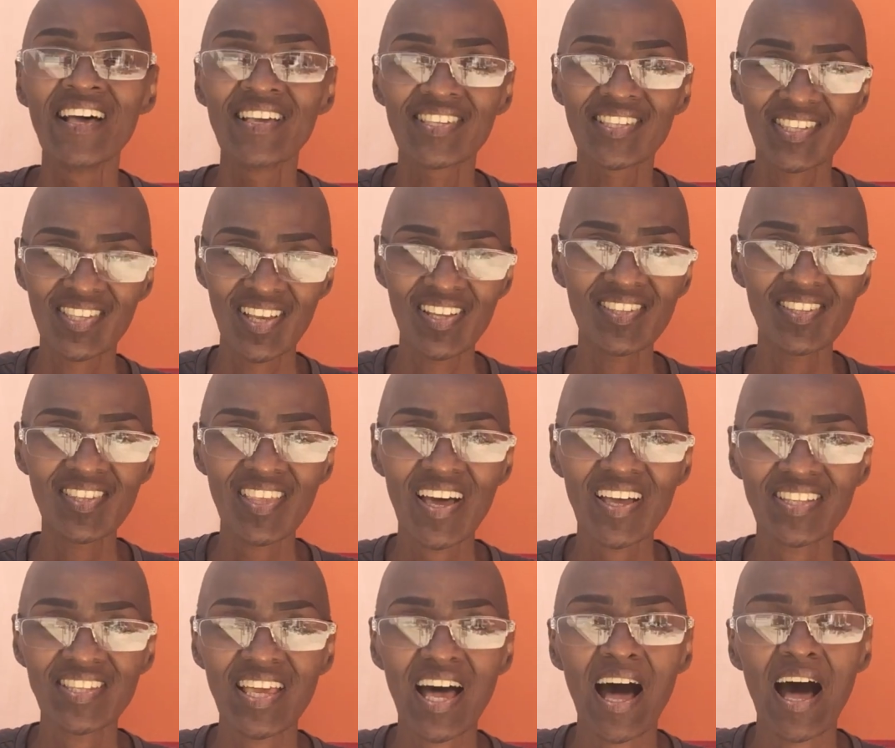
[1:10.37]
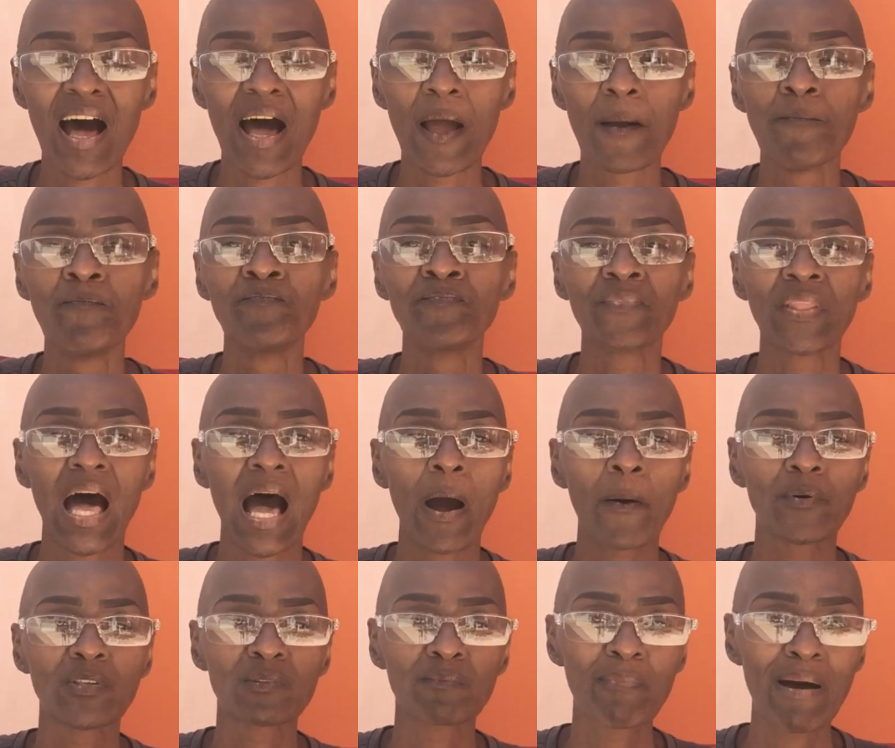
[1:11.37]
Since that time, I
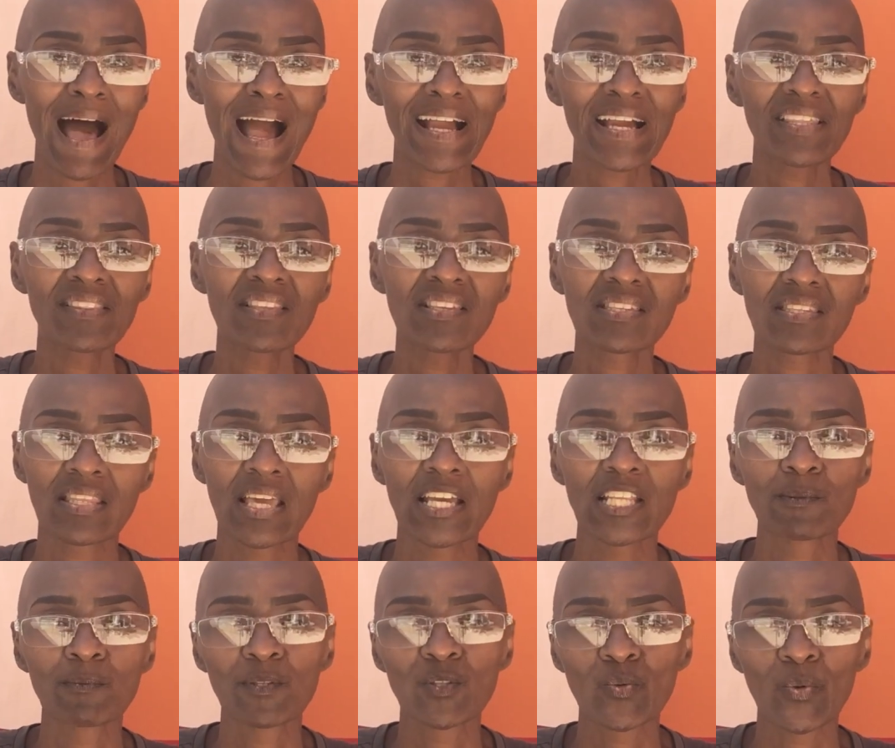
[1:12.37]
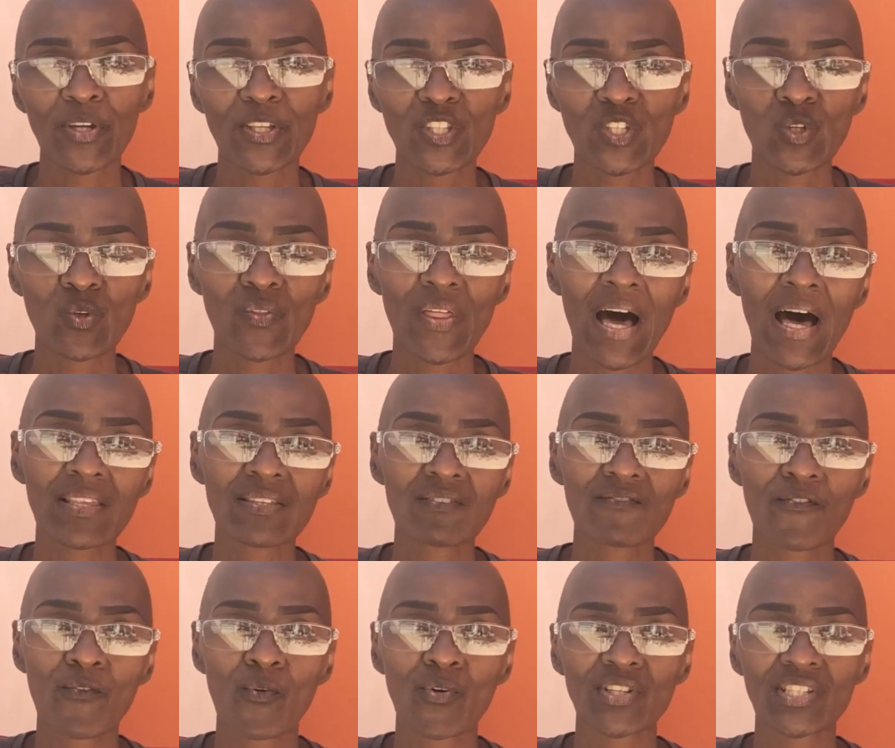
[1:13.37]
was back in the States between
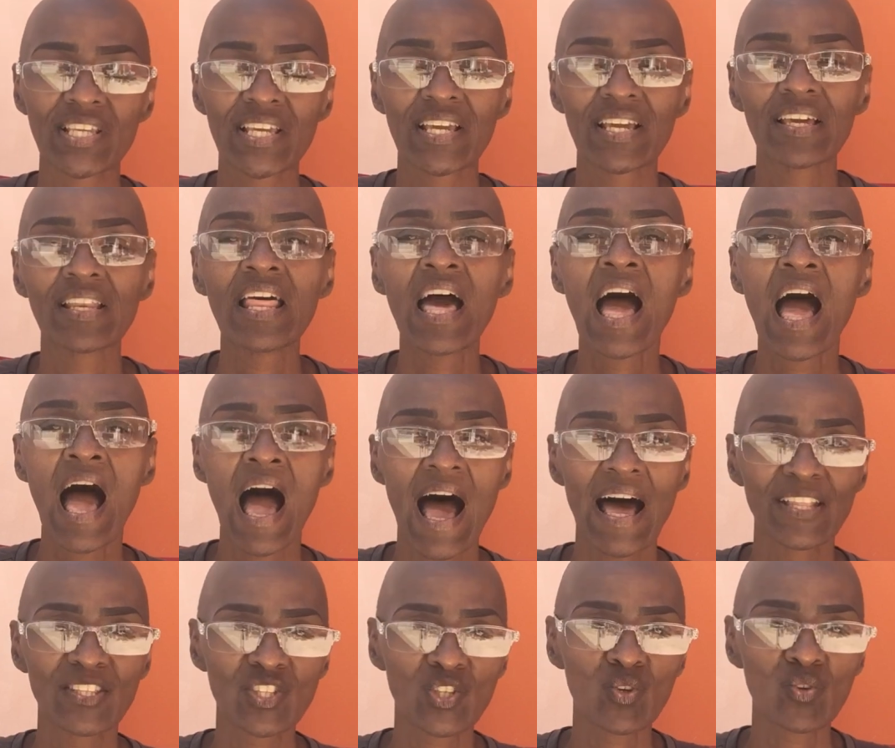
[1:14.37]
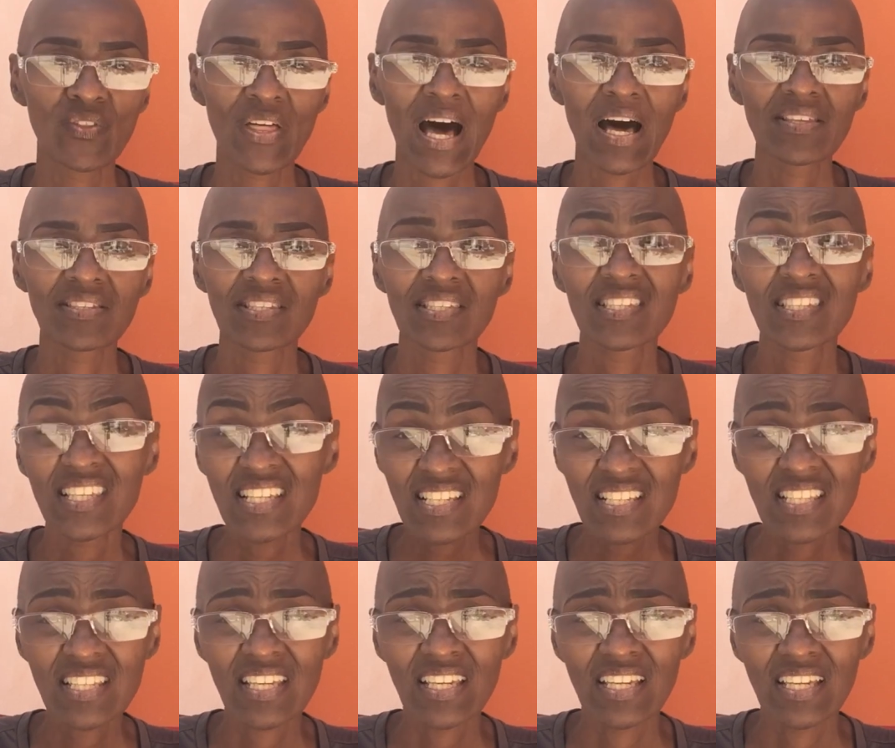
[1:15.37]
2014 and
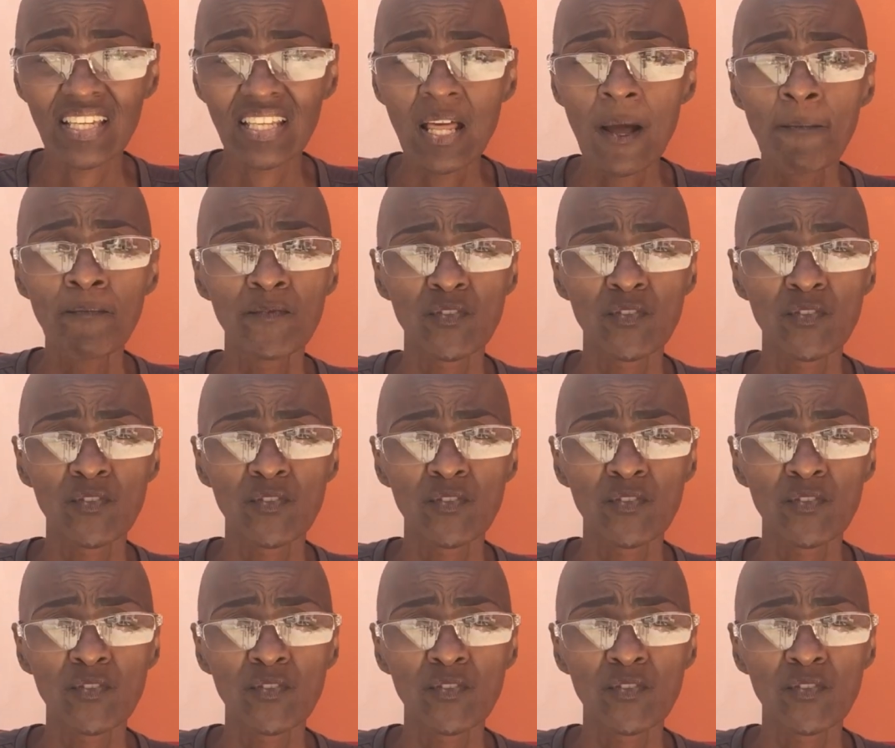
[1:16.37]
2016.